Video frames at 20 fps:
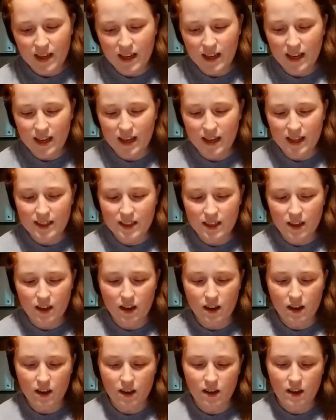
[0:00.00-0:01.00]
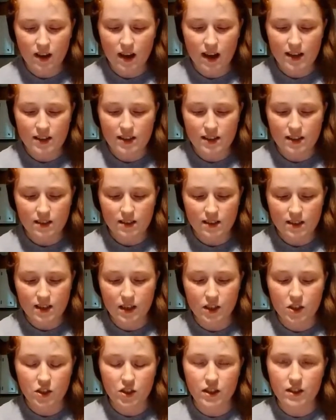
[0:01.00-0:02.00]
It has a
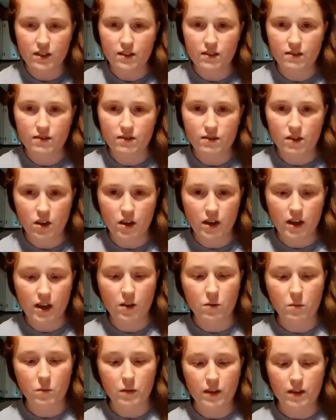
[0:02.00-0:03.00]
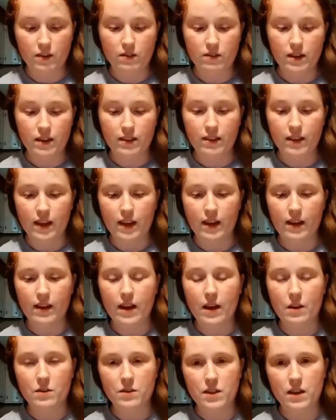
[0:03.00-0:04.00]
section on here in the
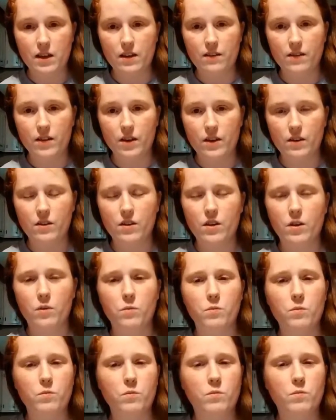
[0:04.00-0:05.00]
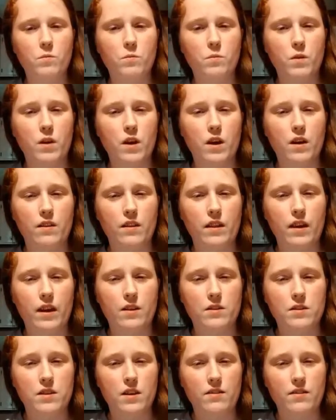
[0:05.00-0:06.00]
outside no, not in the
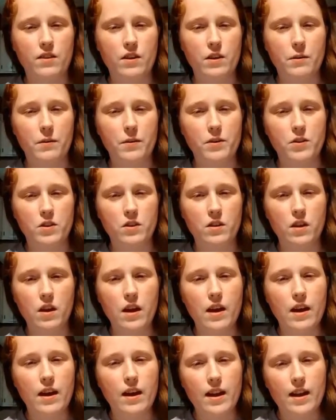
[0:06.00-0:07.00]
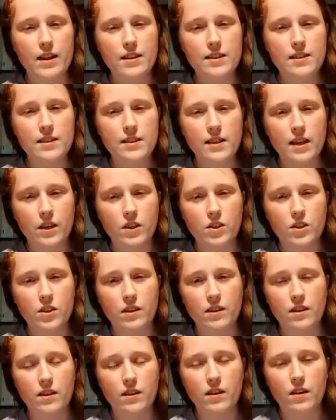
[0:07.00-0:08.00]
outside evaluation. It has a
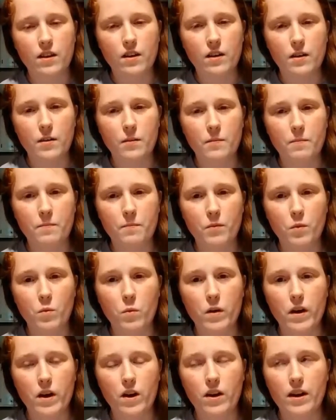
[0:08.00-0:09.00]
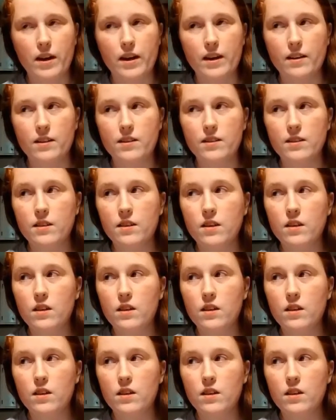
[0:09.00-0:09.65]
section where it